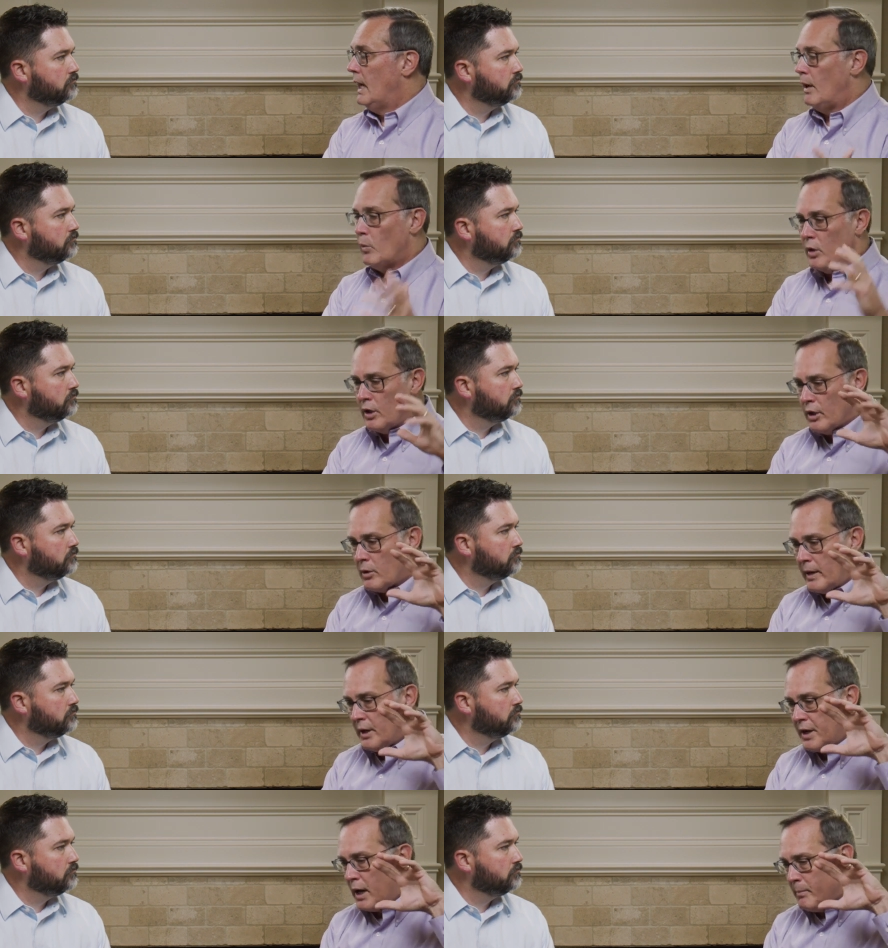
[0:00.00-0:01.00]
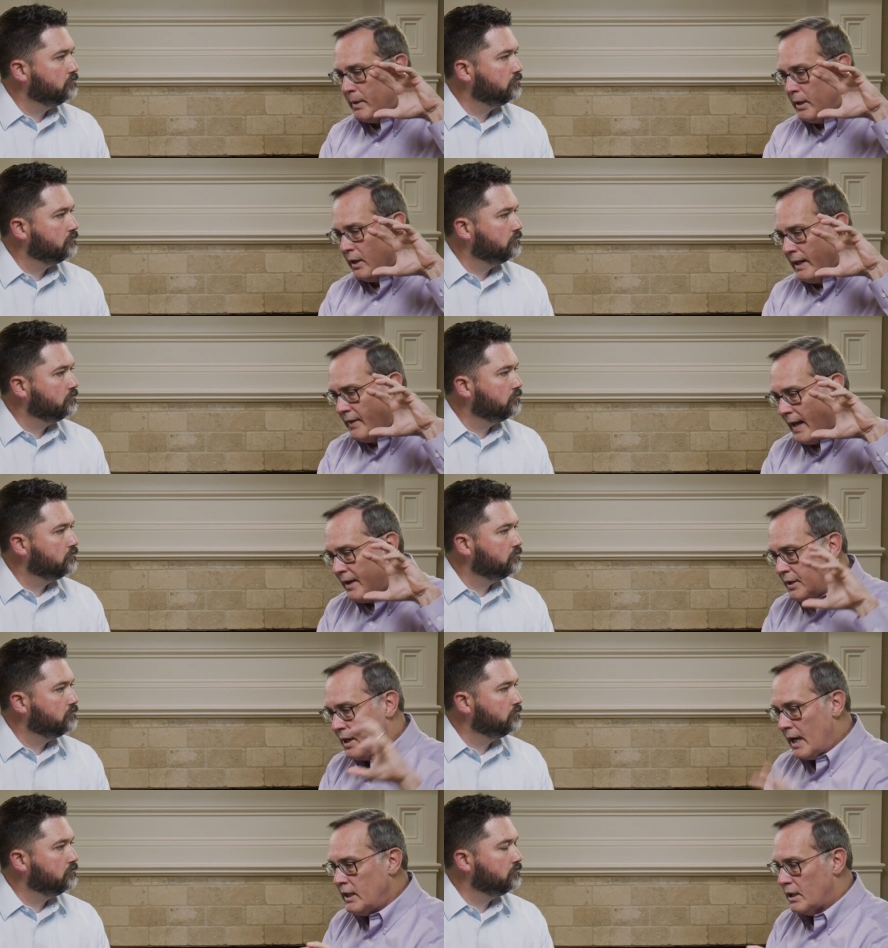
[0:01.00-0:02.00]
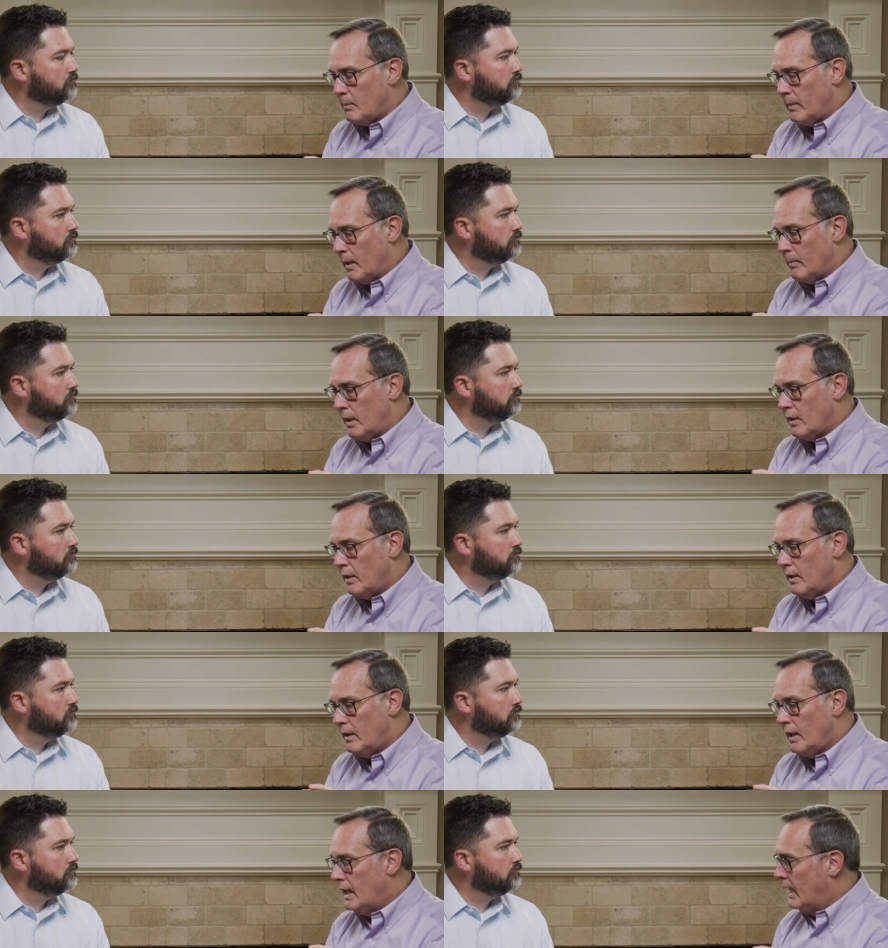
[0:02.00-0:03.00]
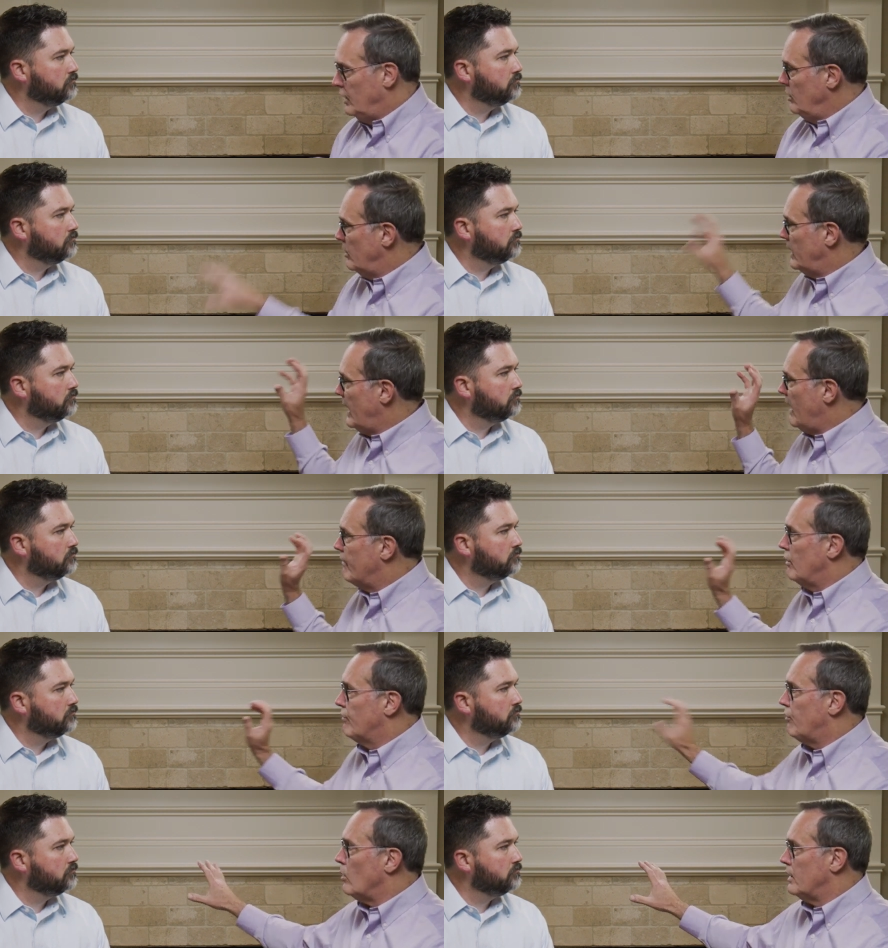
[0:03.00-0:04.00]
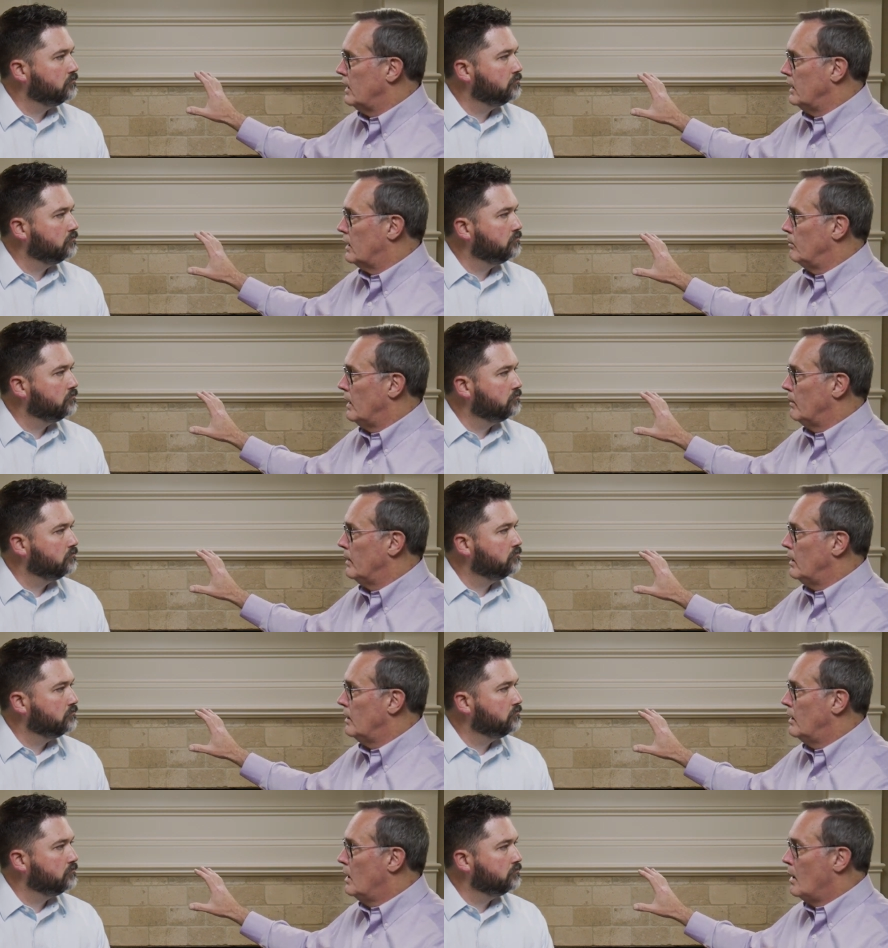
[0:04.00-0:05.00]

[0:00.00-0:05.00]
Speaker 1: And we're going to ground our bill in that Ninth Amendment. And you can have your Fourteenth Amendment,